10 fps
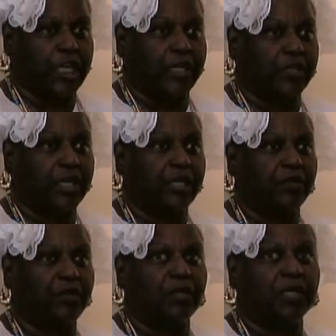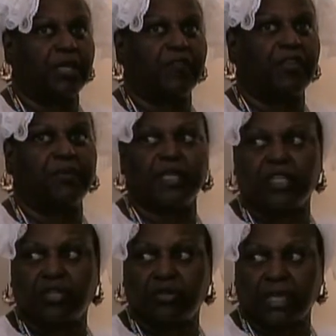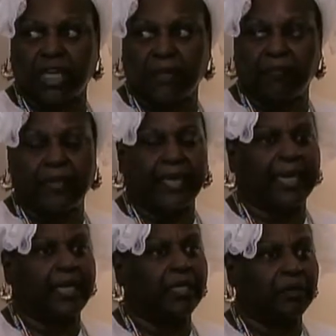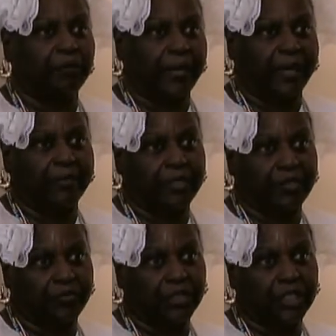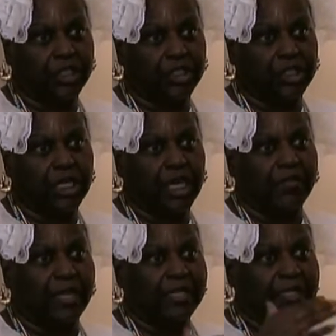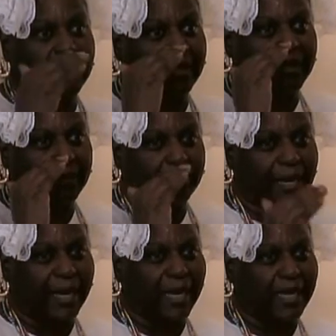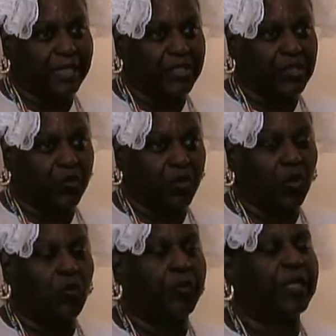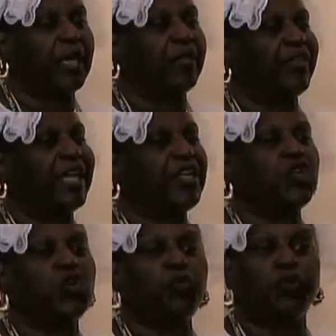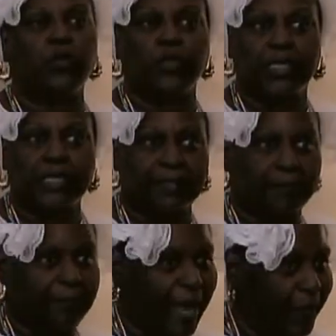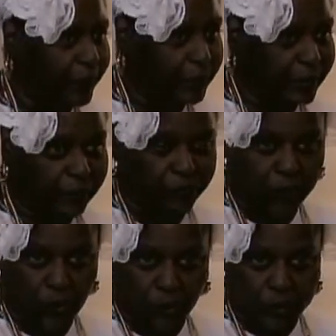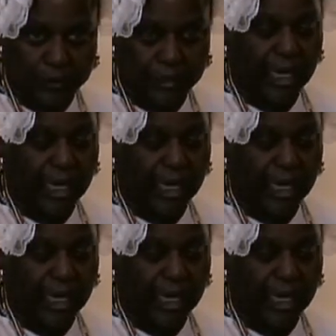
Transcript: Like you could give them a degree in comparative religion. That's how their minds were open. They knew Buddhism backwards and forwards.